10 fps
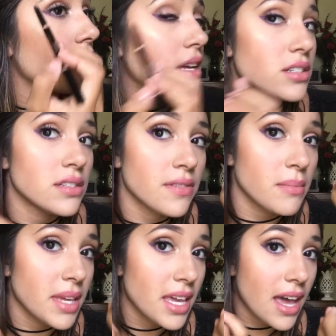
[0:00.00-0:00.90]
And just for
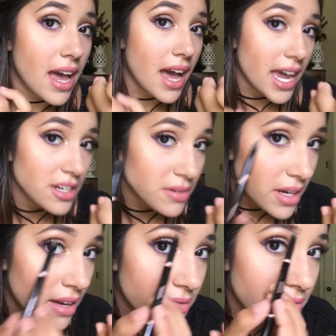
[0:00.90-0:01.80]
me, I do
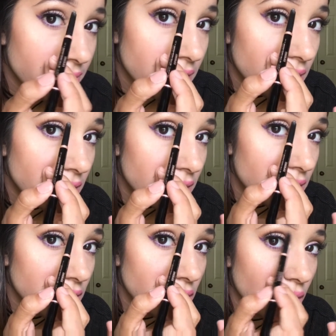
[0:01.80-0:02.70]
not fill
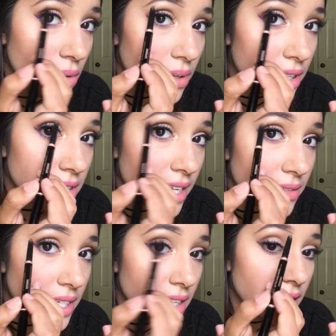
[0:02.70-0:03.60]
lower
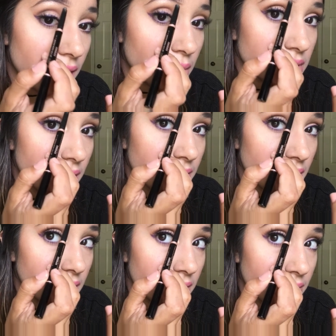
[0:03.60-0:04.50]
down here. I will
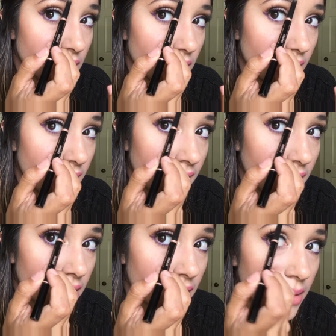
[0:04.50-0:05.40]
definitely fill
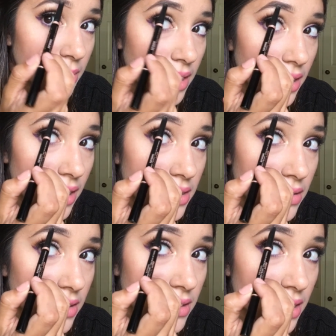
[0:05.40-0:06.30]
higher up here, as
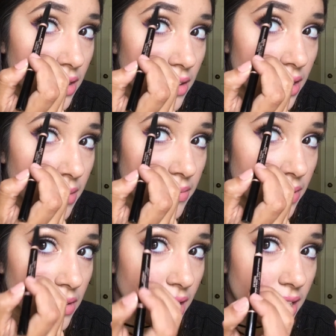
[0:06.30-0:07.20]
you can tell that I've
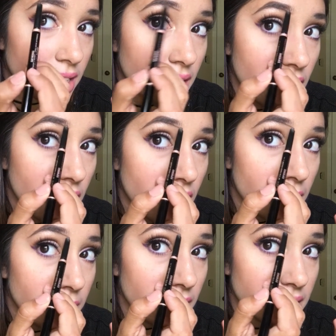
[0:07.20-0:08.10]
filled that in,
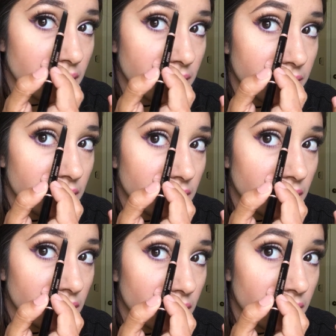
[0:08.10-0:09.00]
but I don't fill
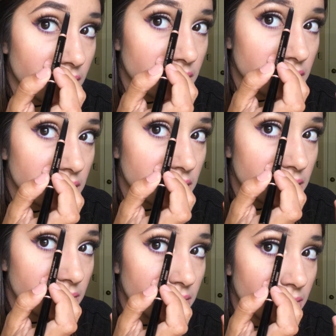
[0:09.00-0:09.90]
any lower. I just
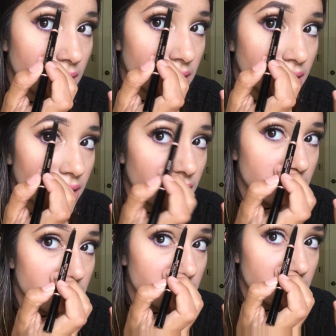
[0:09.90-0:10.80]
make
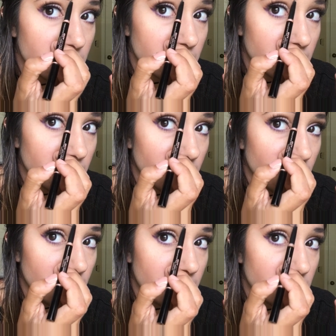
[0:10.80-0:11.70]
that
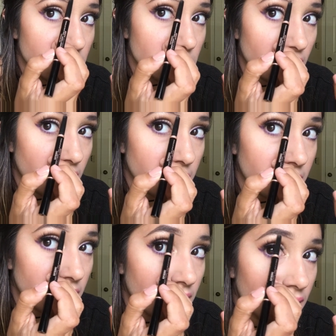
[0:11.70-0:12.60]
even shape
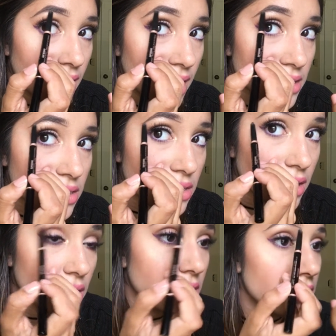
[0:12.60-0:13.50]
and
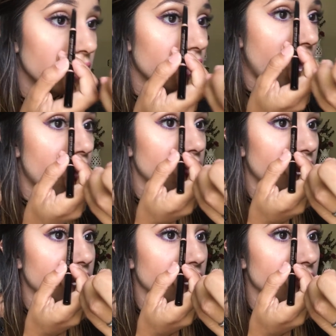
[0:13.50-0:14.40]
start
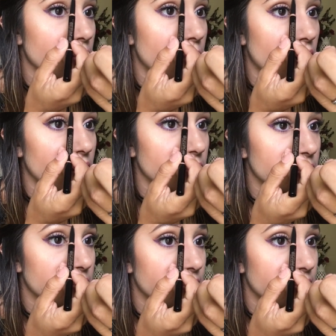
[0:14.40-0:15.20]
outlining the bottom.